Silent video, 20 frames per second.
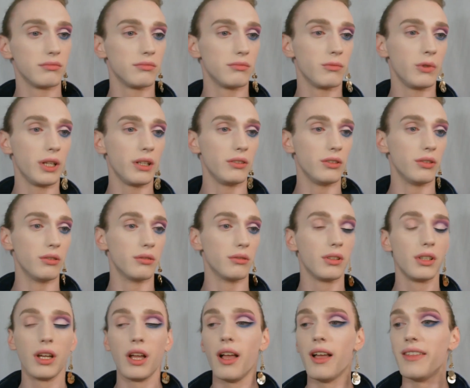
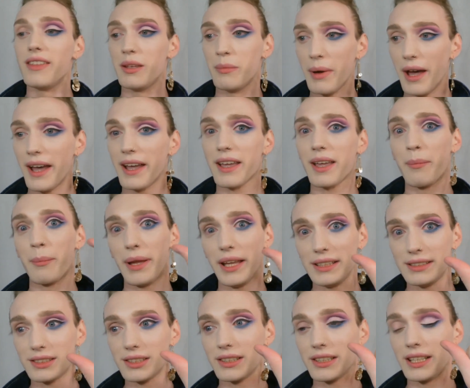the MAC
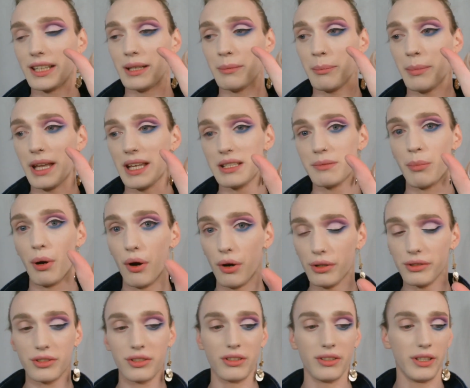Painterly Paint
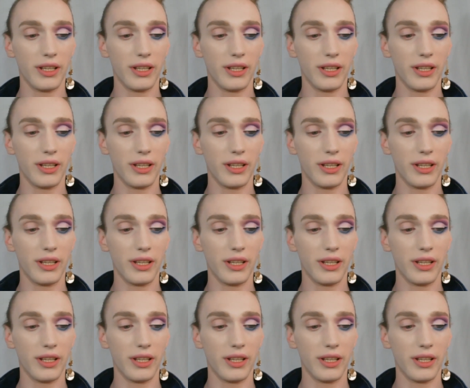Pot